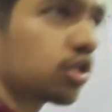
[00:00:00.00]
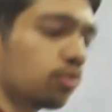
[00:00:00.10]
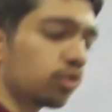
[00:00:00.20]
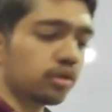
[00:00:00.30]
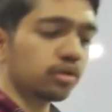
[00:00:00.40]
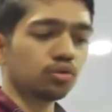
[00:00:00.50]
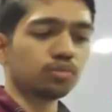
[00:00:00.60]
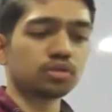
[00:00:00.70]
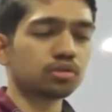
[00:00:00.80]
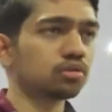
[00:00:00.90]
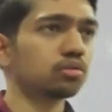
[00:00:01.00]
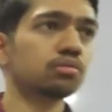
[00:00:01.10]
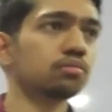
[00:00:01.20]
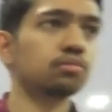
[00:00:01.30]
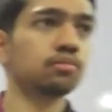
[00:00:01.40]
Transport in
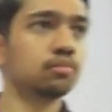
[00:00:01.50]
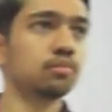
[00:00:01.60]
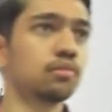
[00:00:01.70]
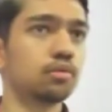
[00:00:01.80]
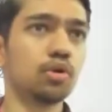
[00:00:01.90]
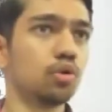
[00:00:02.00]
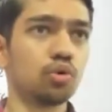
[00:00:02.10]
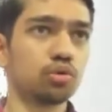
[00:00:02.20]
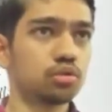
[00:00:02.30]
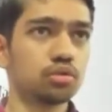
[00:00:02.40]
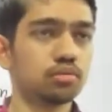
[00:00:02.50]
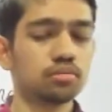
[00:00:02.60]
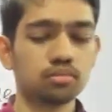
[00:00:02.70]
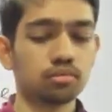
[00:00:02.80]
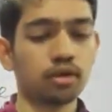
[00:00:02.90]
humans,
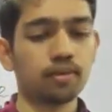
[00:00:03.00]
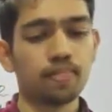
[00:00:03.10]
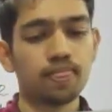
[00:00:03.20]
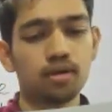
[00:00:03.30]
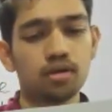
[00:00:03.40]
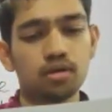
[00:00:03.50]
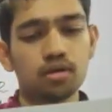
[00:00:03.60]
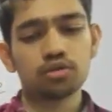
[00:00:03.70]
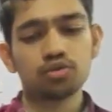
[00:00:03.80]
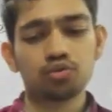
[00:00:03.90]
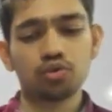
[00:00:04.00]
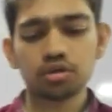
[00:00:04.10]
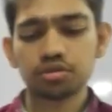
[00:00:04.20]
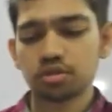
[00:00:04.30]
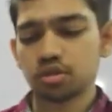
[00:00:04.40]
glucose, right?
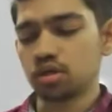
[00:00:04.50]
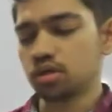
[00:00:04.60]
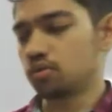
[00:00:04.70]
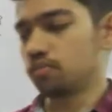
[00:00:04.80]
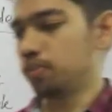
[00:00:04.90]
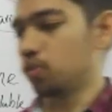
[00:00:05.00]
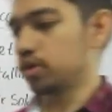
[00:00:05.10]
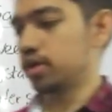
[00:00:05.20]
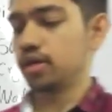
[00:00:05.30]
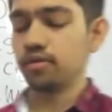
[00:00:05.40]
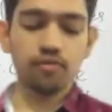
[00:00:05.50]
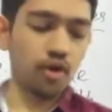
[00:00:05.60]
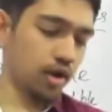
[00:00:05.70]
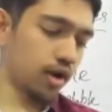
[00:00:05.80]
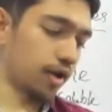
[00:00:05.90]
Structural component in
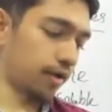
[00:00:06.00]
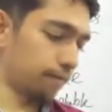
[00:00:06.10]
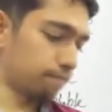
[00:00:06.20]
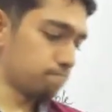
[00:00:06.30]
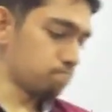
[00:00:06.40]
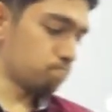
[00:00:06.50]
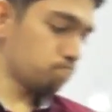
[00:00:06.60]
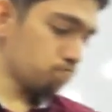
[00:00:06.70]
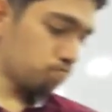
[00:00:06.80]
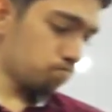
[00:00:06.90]
fungi. Hmm.